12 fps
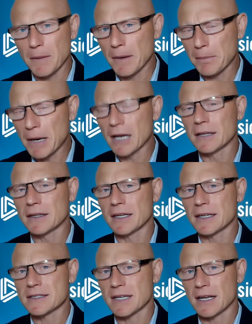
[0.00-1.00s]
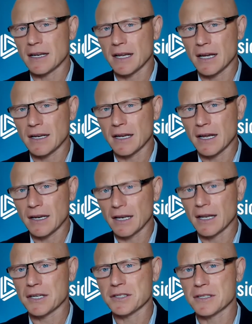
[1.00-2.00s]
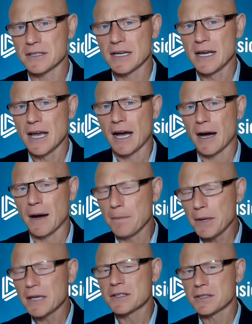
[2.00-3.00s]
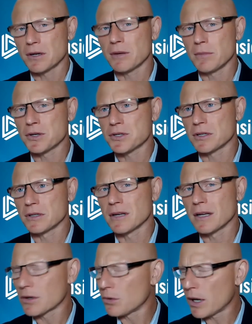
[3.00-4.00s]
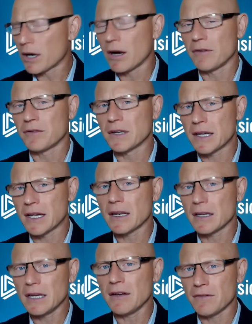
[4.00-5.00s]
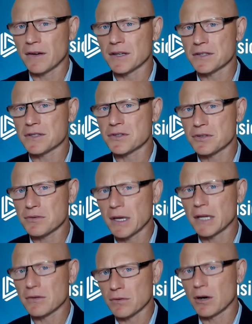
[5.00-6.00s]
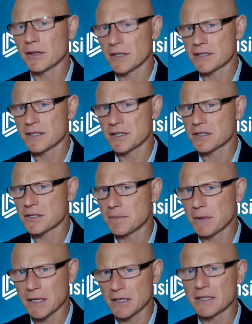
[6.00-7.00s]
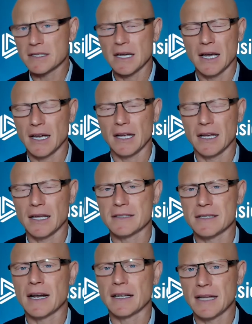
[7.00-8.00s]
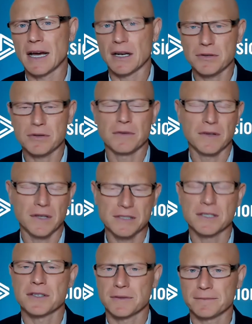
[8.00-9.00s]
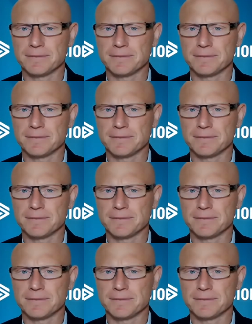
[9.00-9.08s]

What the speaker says: politics and elections being so emotional quite often can lead investors to make the wrong decisions, because it's not a data-driven decision.